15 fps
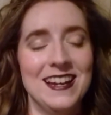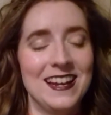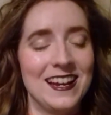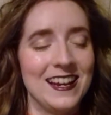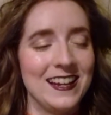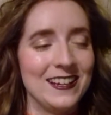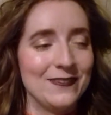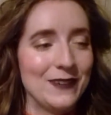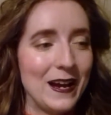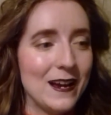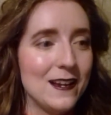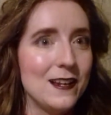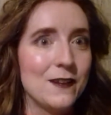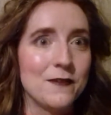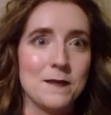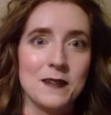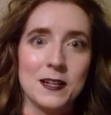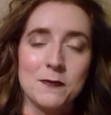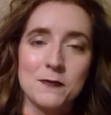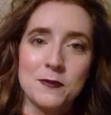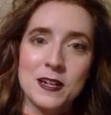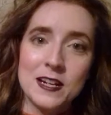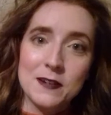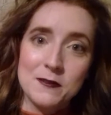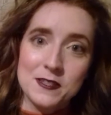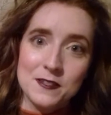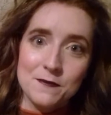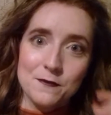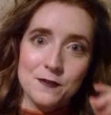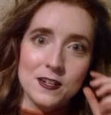I love them. Like when I was
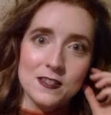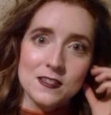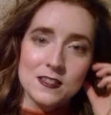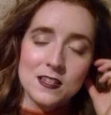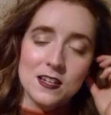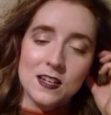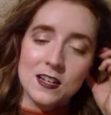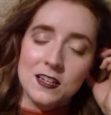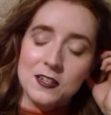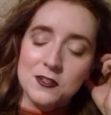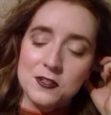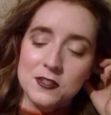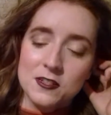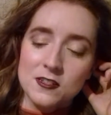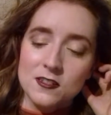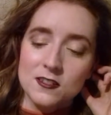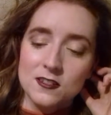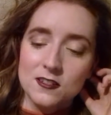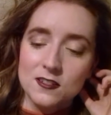in France, I used to